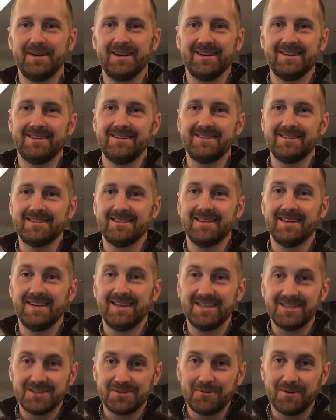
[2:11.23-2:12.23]
Because
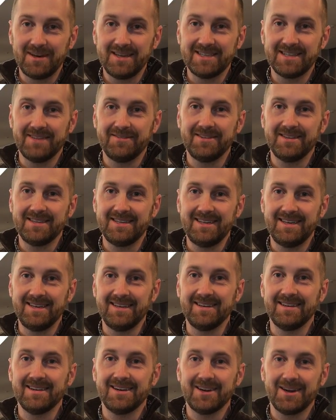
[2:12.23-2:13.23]
it's
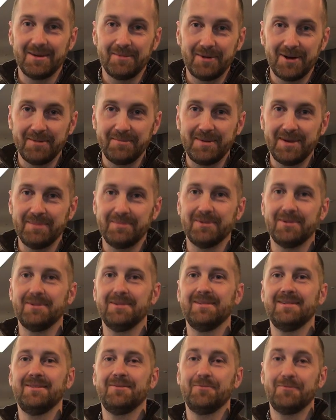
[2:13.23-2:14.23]
2017. Come on,
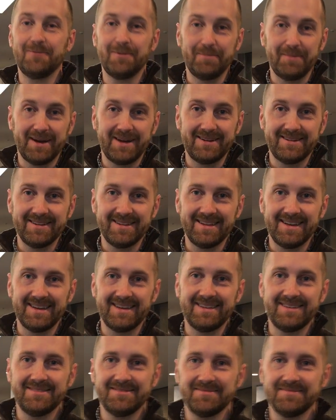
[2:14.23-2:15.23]
people. We're better than
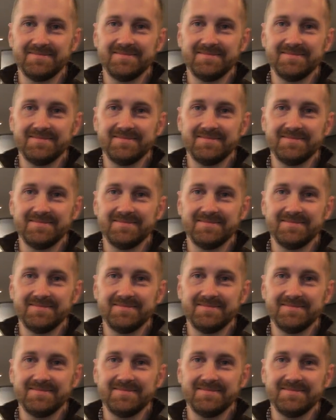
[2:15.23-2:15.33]
that.